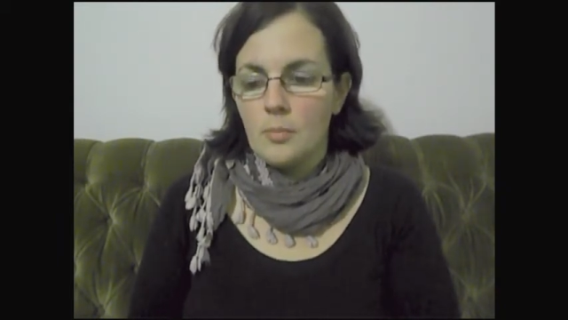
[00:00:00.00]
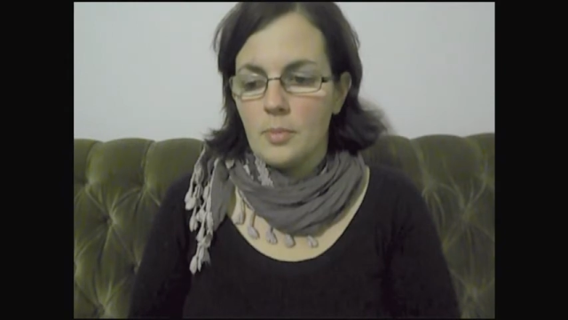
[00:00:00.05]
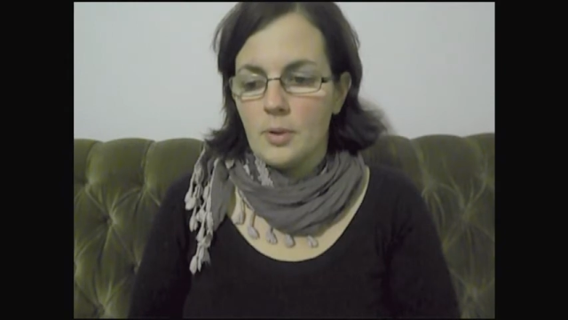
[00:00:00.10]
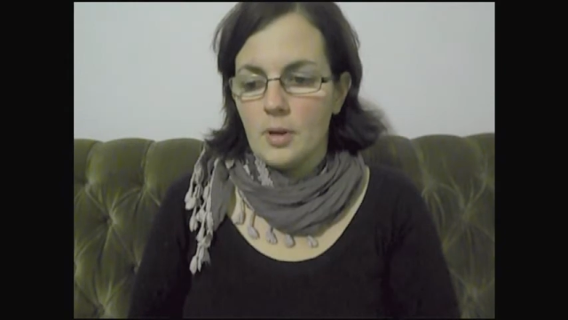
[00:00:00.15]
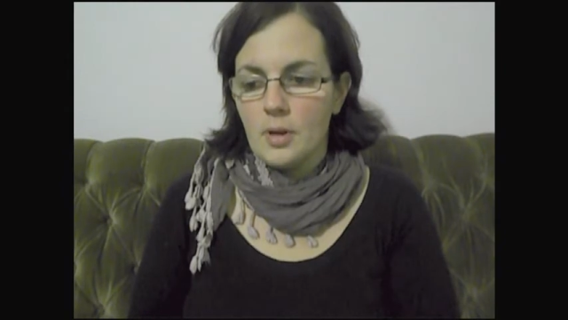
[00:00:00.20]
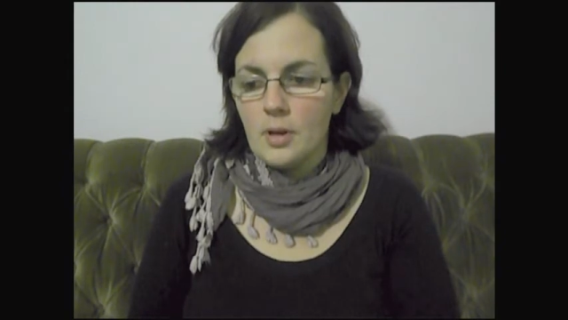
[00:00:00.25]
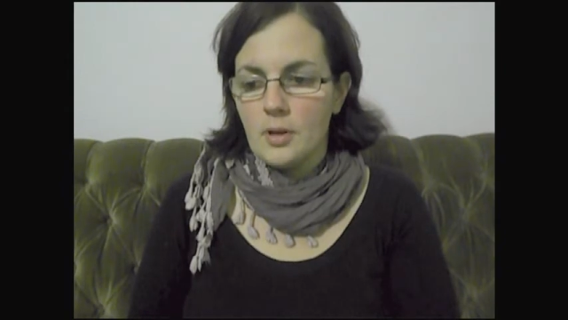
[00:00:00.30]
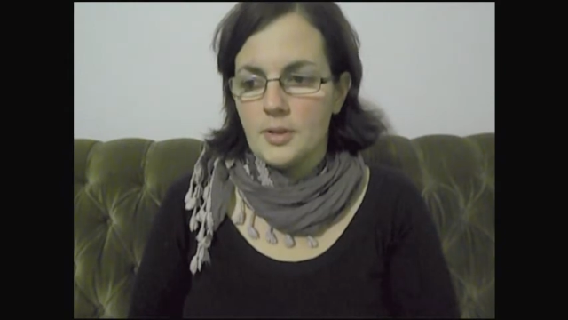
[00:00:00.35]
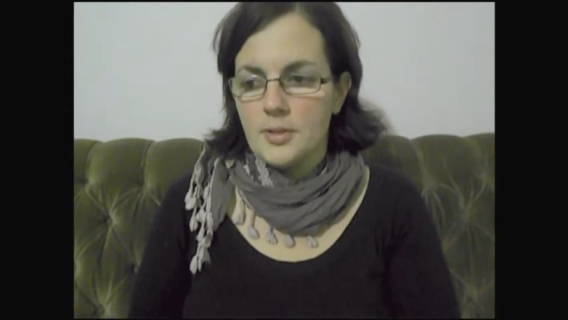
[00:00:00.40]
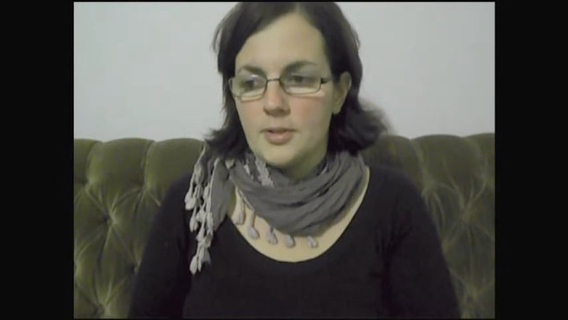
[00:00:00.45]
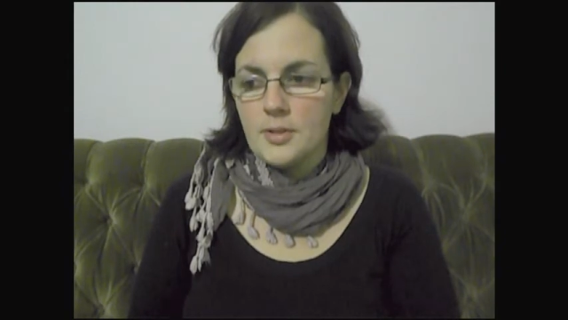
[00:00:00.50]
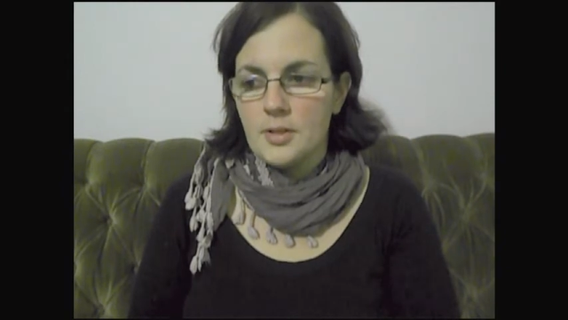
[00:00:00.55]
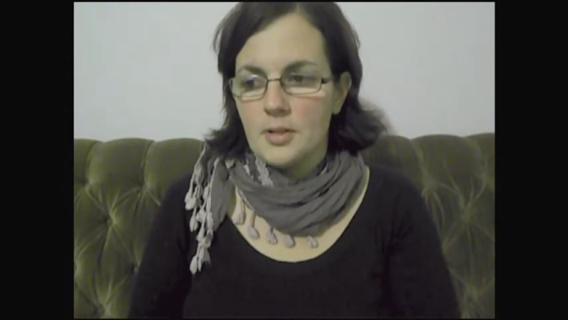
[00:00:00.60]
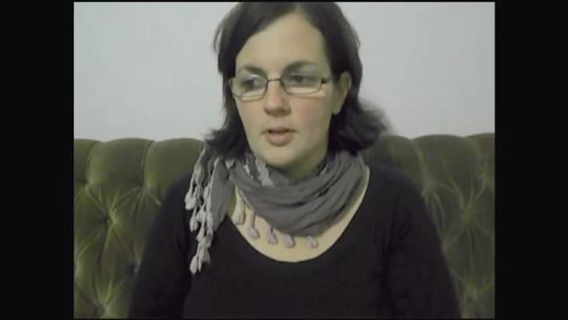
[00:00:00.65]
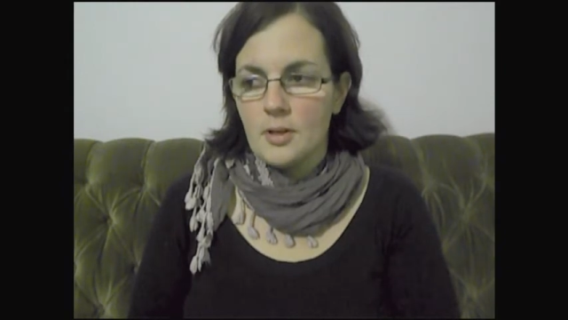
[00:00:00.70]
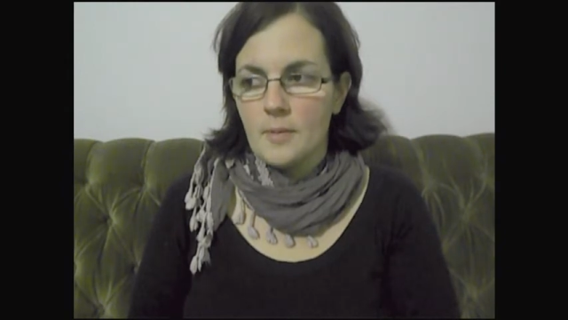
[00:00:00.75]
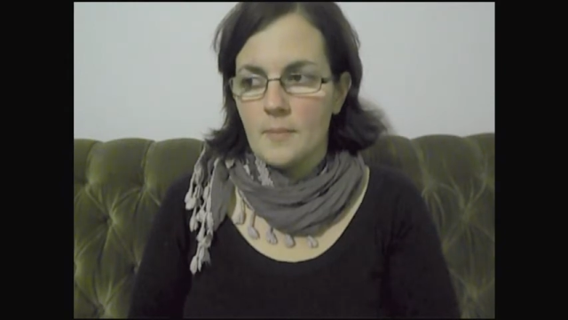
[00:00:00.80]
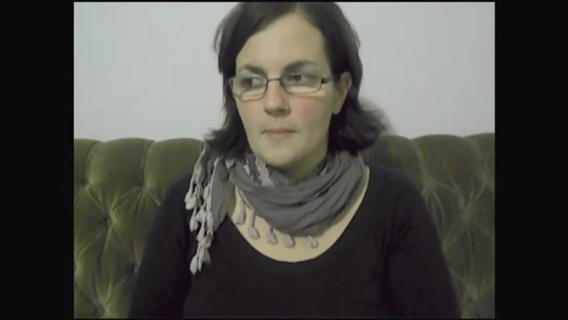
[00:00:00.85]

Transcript: But